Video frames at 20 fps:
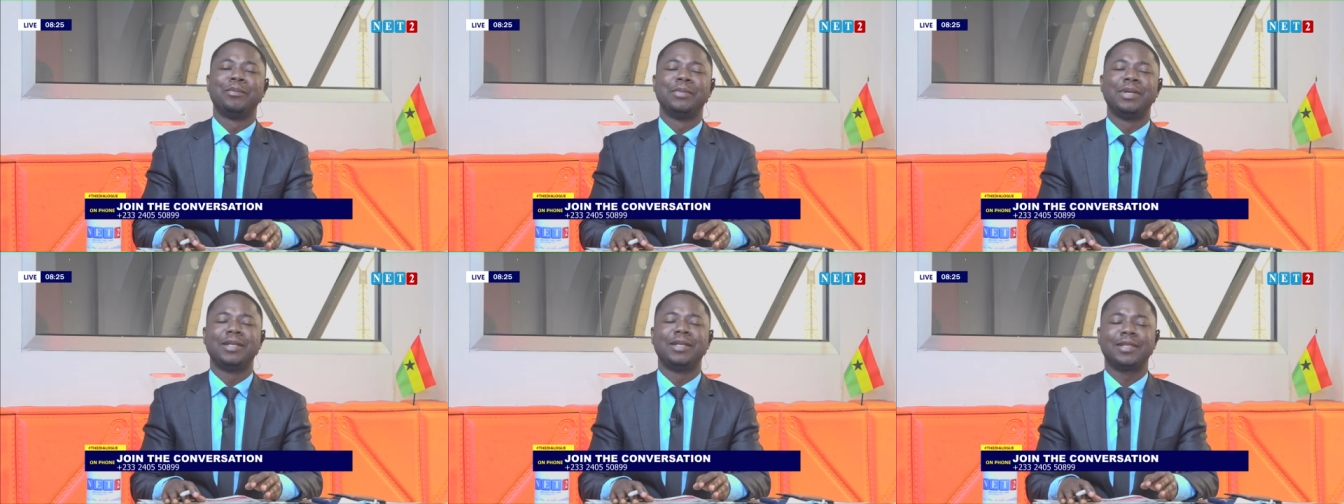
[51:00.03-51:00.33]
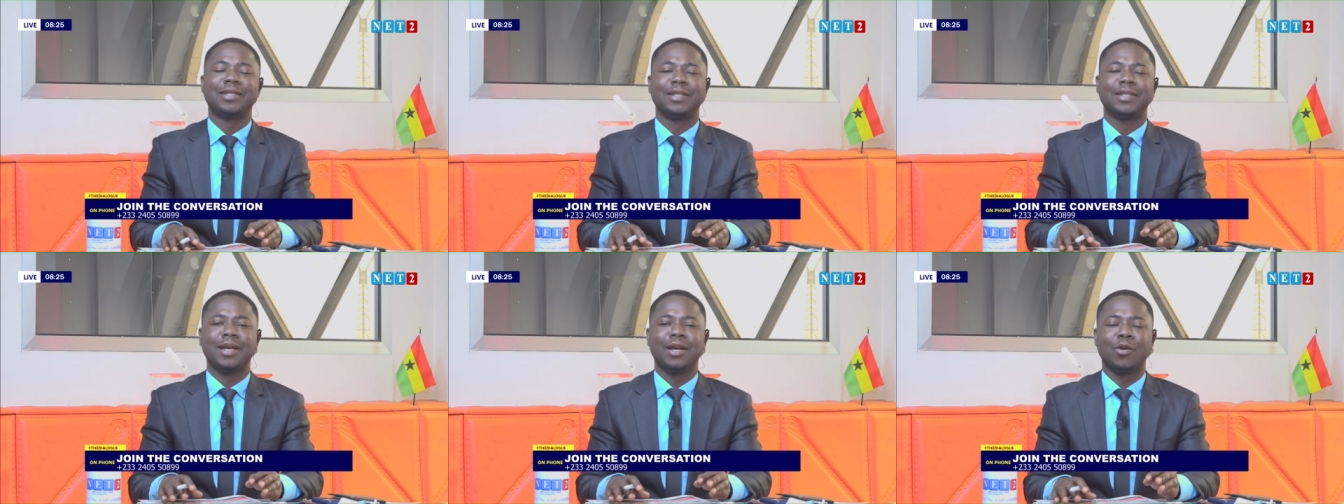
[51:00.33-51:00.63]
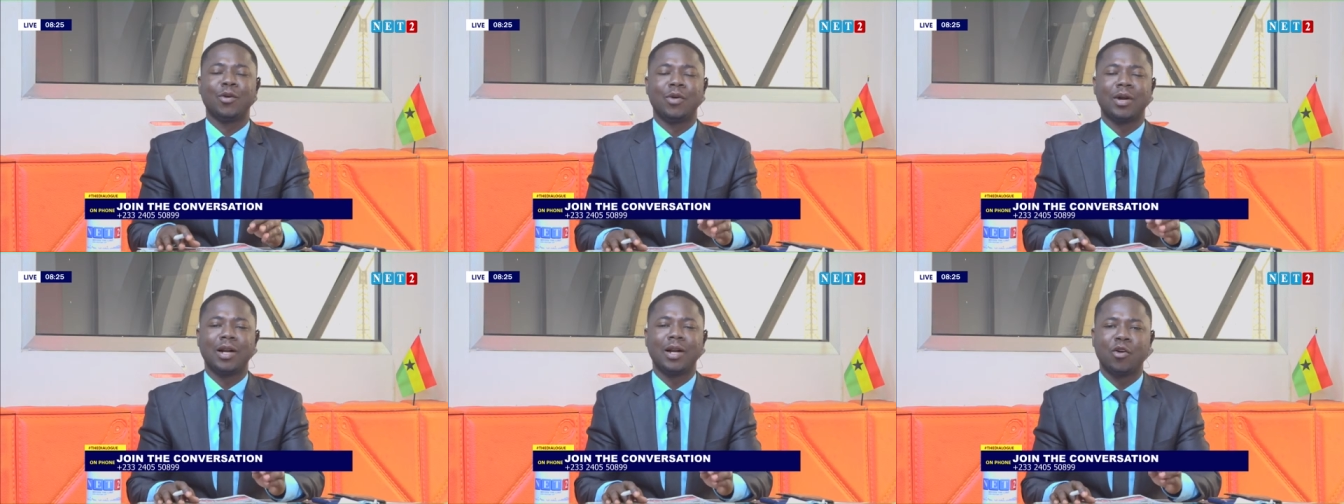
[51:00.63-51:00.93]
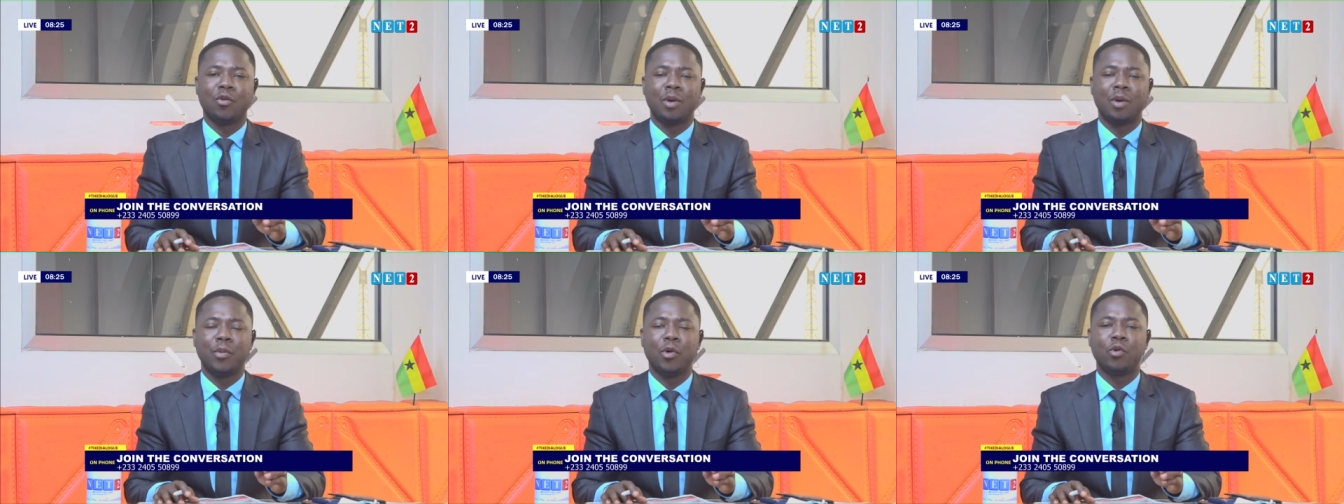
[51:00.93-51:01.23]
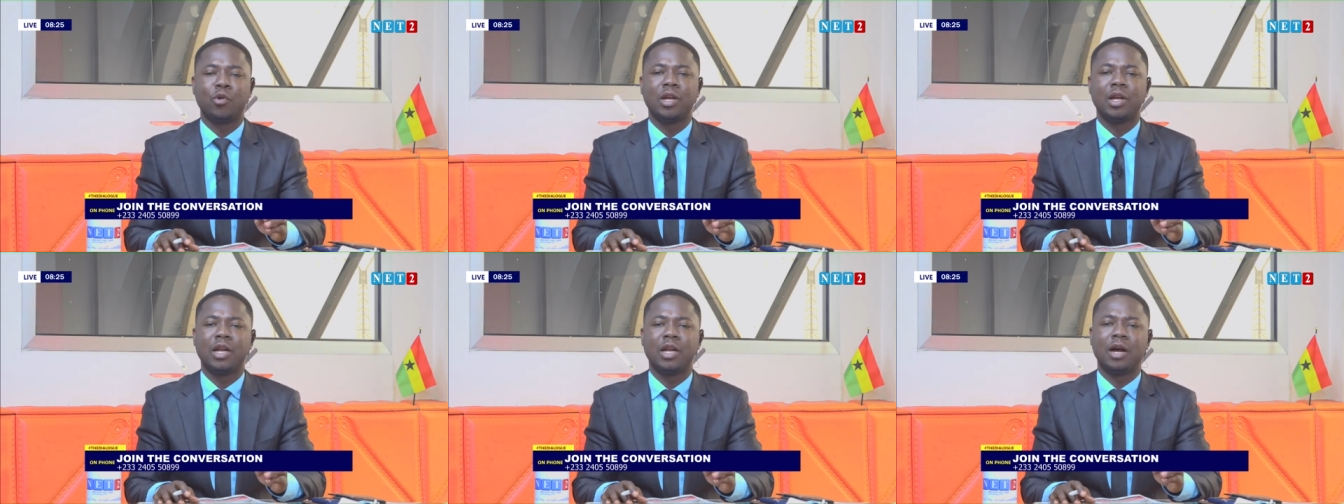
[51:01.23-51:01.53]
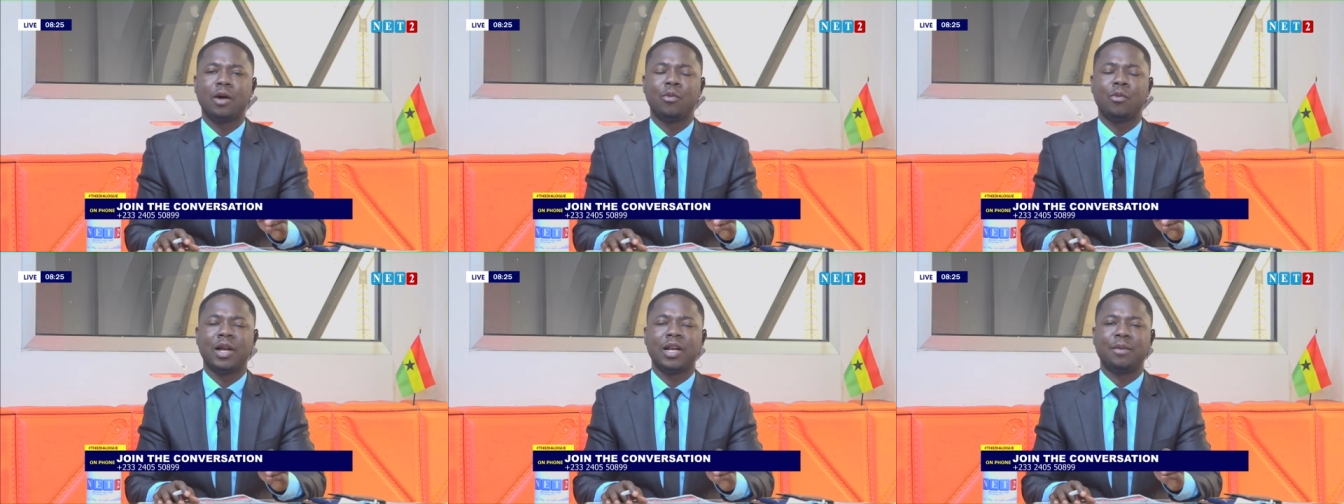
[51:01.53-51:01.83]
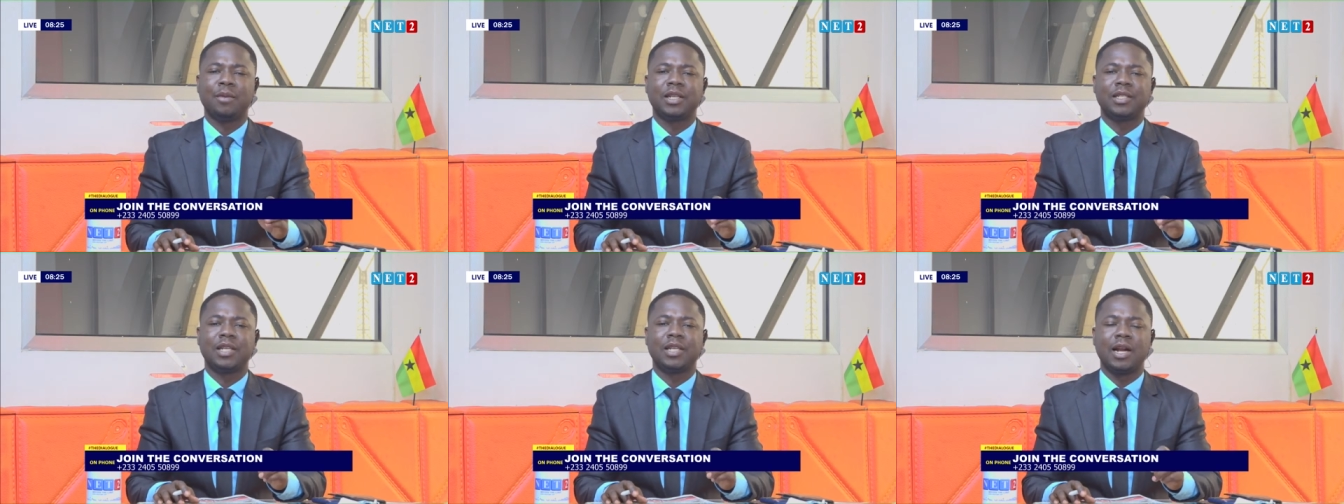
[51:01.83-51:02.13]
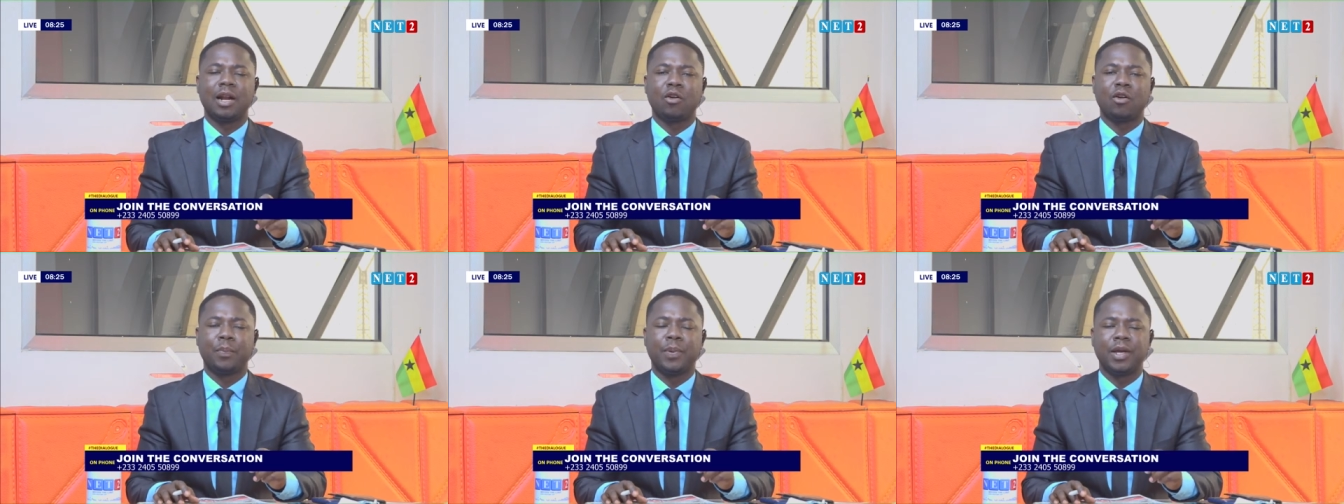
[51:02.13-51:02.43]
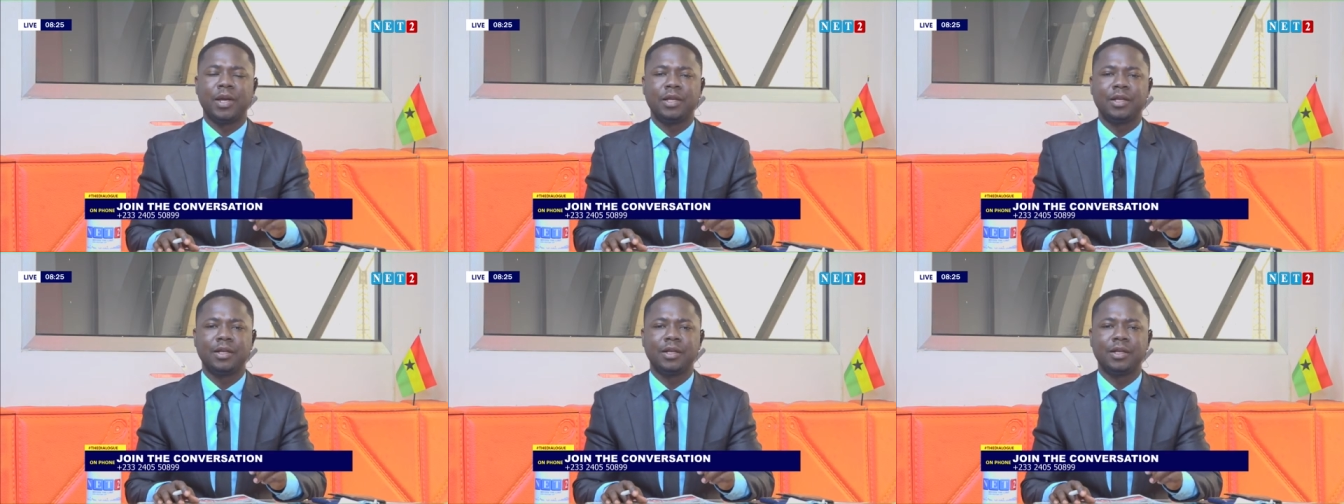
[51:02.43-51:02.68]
This year, what I remember, and I want to mention and I pay.